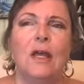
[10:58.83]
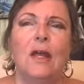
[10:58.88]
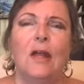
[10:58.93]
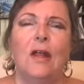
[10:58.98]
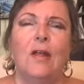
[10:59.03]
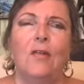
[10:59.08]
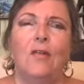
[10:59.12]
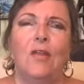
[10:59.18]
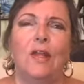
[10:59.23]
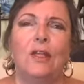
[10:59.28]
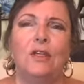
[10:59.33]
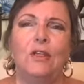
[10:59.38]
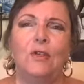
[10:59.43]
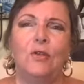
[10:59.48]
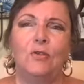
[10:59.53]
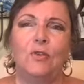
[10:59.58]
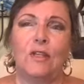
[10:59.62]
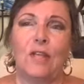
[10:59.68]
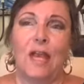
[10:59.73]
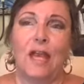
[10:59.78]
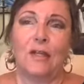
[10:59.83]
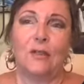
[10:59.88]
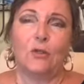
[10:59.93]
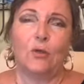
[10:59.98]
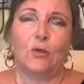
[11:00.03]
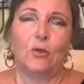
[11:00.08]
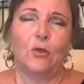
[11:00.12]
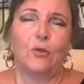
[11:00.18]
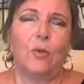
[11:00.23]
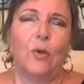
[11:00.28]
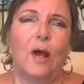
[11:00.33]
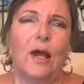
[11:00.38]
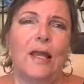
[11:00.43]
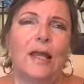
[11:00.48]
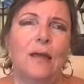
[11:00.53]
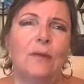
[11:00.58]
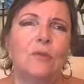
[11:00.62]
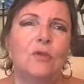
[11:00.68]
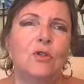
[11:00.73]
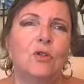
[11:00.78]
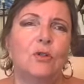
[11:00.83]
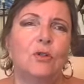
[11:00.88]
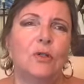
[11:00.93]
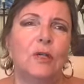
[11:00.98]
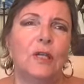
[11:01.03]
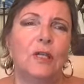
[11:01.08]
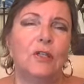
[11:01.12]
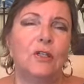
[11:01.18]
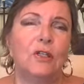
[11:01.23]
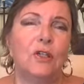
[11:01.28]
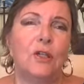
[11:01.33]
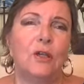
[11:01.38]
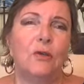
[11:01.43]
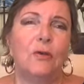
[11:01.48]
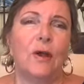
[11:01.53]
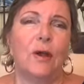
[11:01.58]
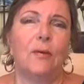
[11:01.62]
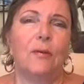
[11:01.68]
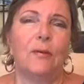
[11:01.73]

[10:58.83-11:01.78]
then use that. All the while I'm talking to you, I would